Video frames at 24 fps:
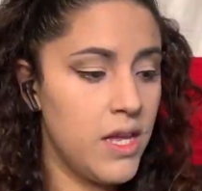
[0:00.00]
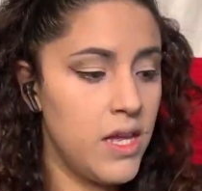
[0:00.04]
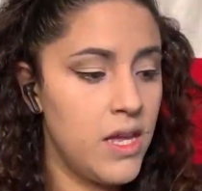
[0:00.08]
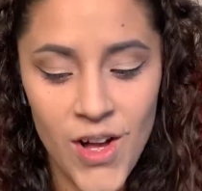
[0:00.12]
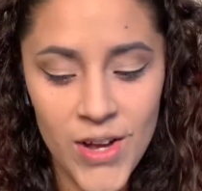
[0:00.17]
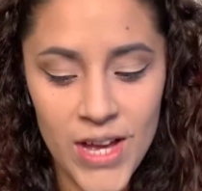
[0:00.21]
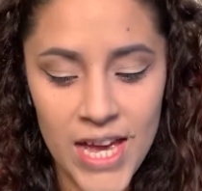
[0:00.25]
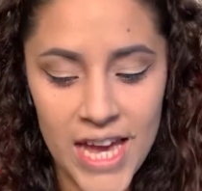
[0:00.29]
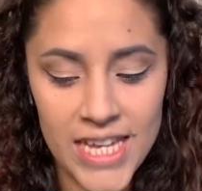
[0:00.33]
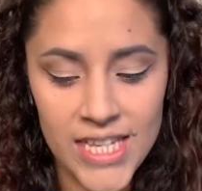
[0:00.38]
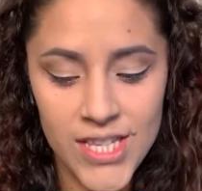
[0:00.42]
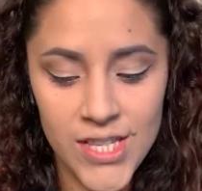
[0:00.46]

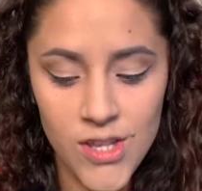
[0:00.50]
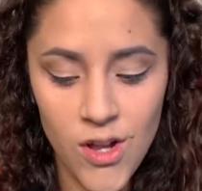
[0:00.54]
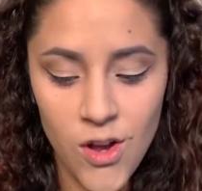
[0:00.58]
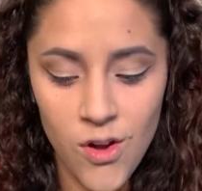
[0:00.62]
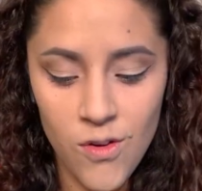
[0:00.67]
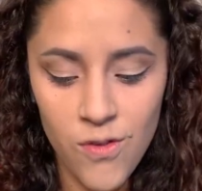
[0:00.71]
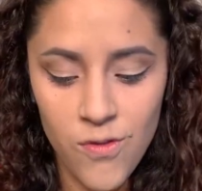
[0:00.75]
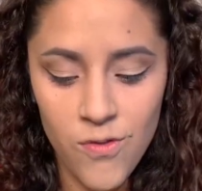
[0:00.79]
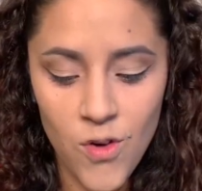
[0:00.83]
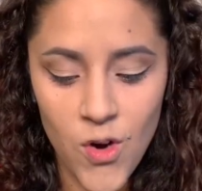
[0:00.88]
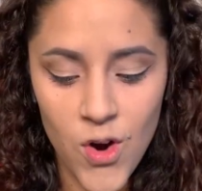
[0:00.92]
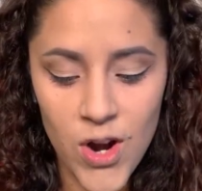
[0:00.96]
Okay, so
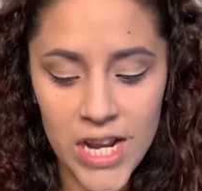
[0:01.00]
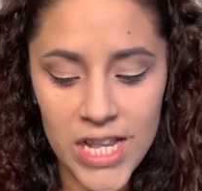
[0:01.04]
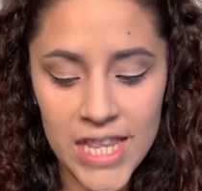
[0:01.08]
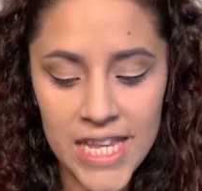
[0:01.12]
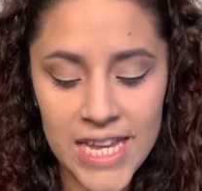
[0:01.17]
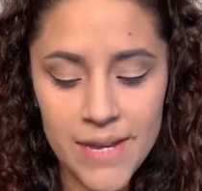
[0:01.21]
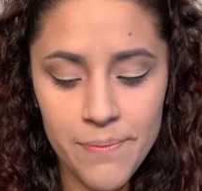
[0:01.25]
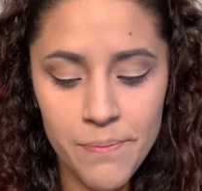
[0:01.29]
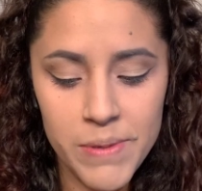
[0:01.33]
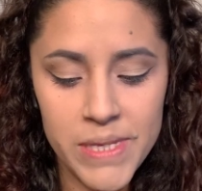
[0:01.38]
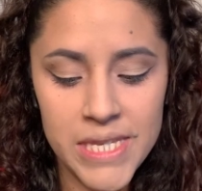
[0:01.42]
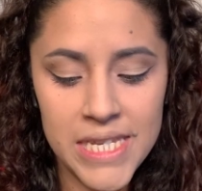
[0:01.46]
for
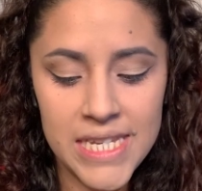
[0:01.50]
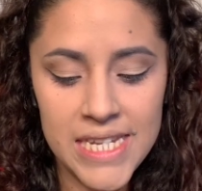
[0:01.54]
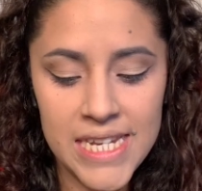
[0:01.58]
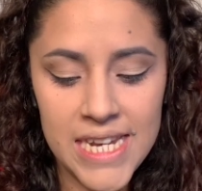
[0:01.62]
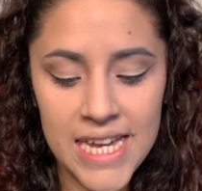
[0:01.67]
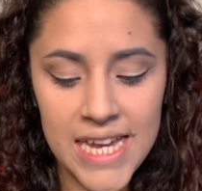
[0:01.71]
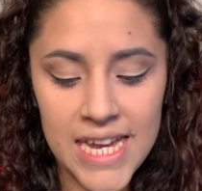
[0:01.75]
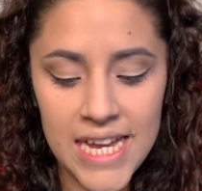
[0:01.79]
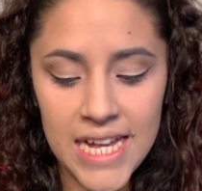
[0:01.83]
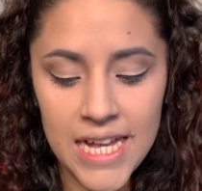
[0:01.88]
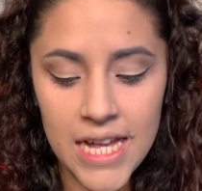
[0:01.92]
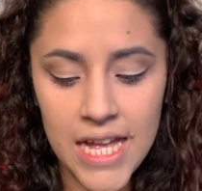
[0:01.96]

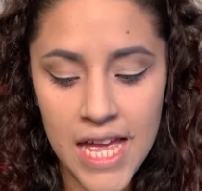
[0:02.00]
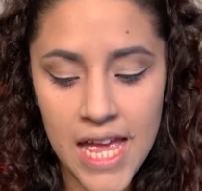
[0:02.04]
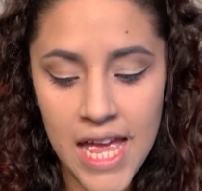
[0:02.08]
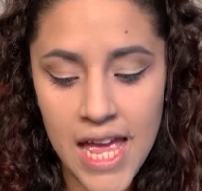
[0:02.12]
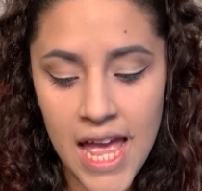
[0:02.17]
lipstick,